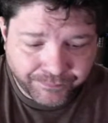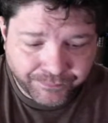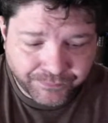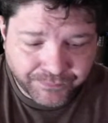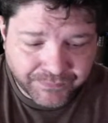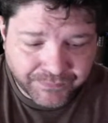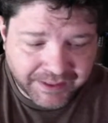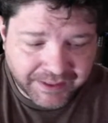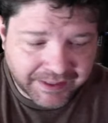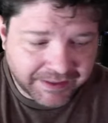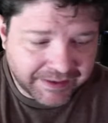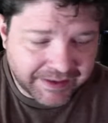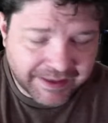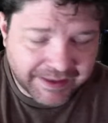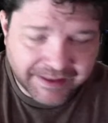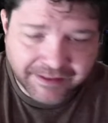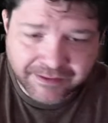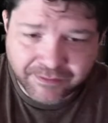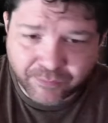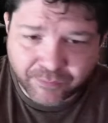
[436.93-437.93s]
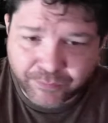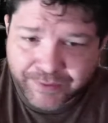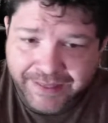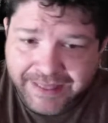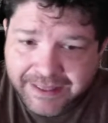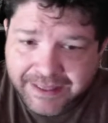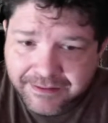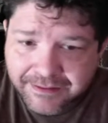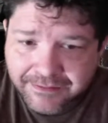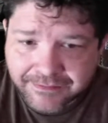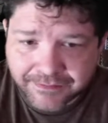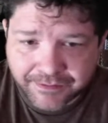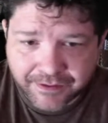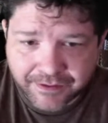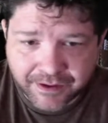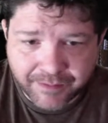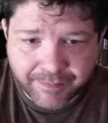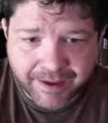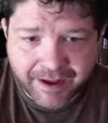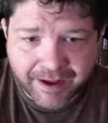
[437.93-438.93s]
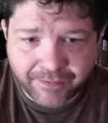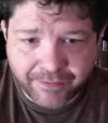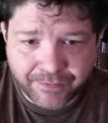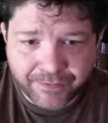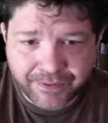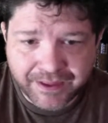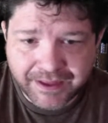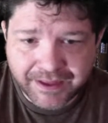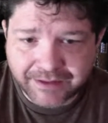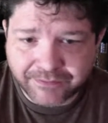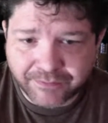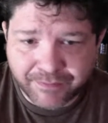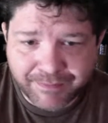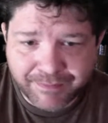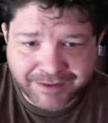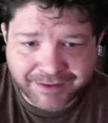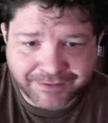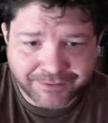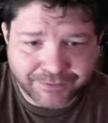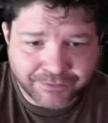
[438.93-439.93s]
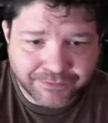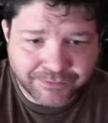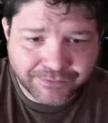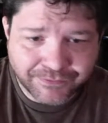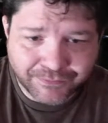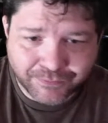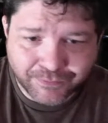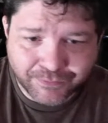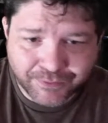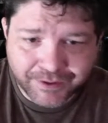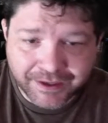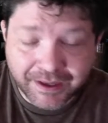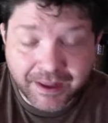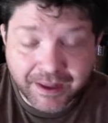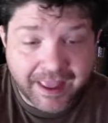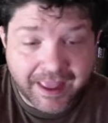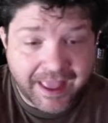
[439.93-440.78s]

get in the weeds about things, what makes a good story.